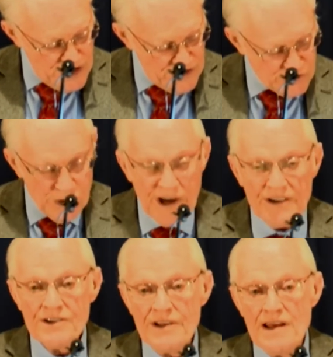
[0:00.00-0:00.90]
in
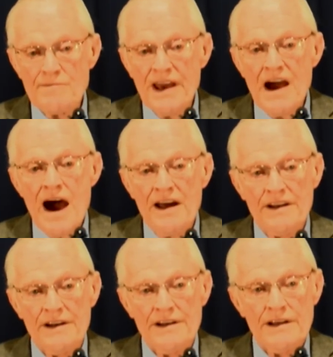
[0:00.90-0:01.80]
Crete, that big
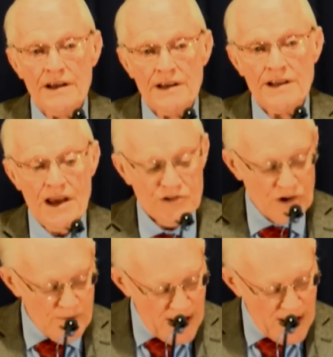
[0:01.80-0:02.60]
island in the eastern